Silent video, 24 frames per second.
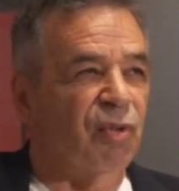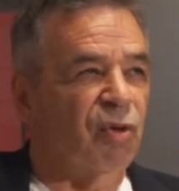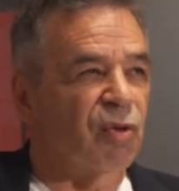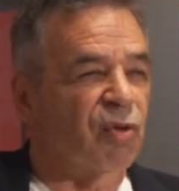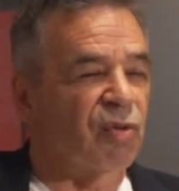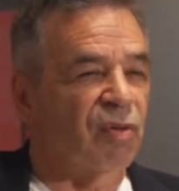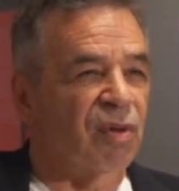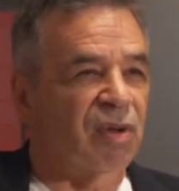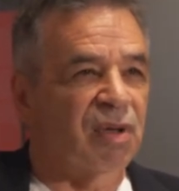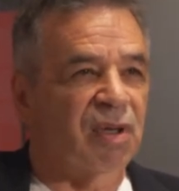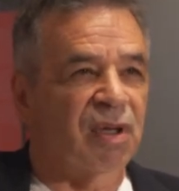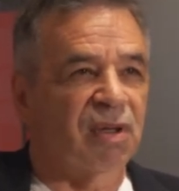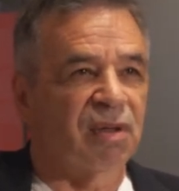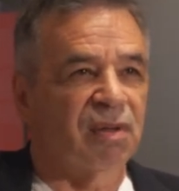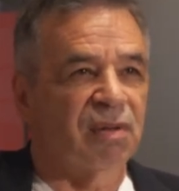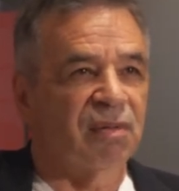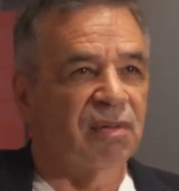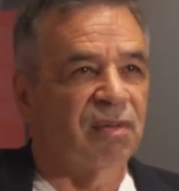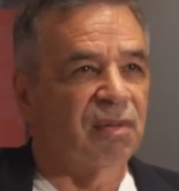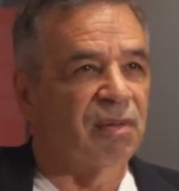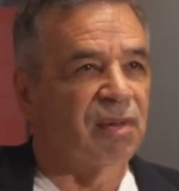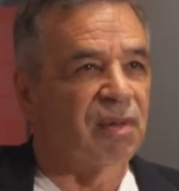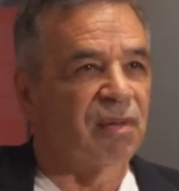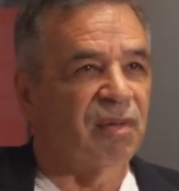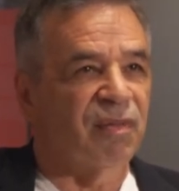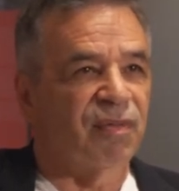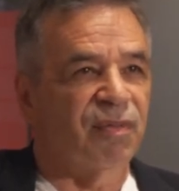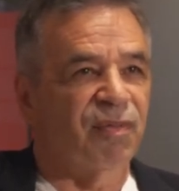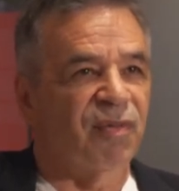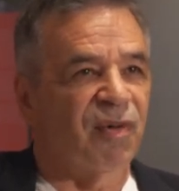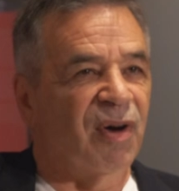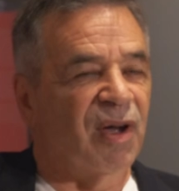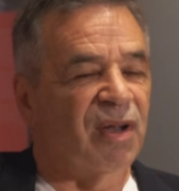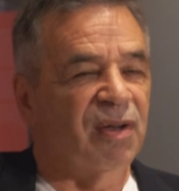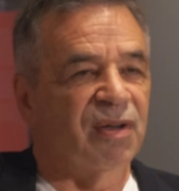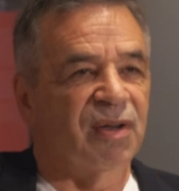mutual
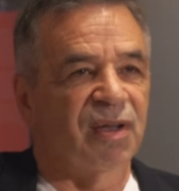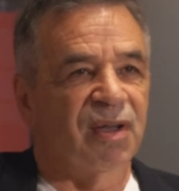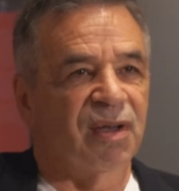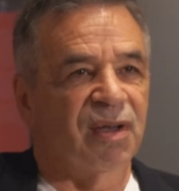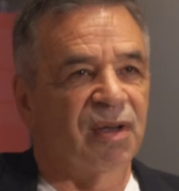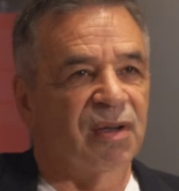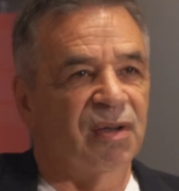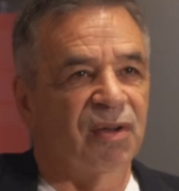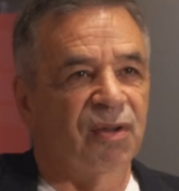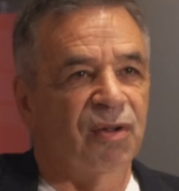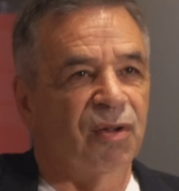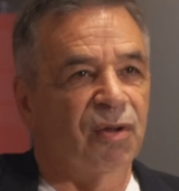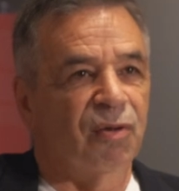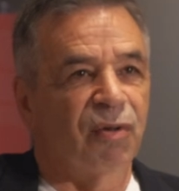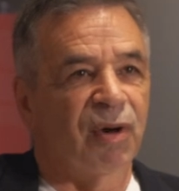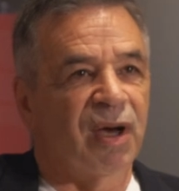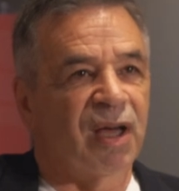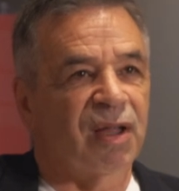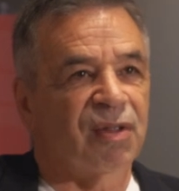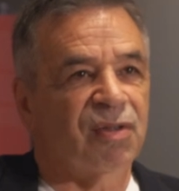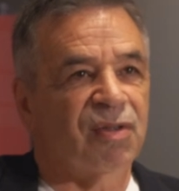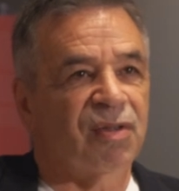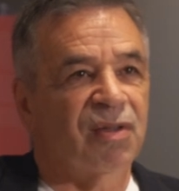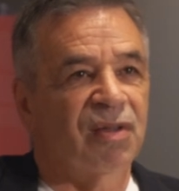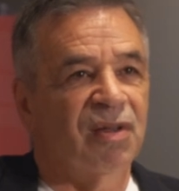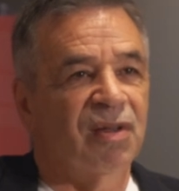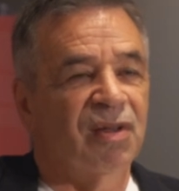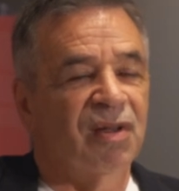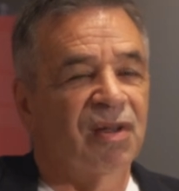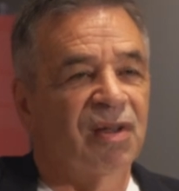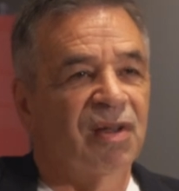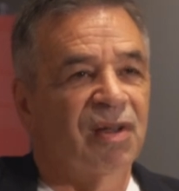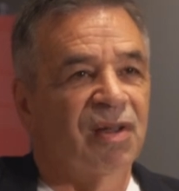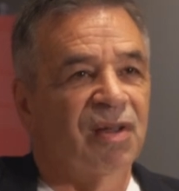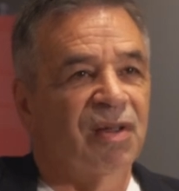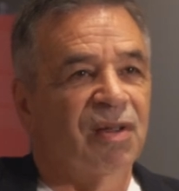fund in U.S.
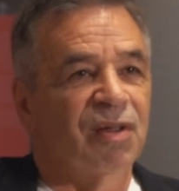Mm.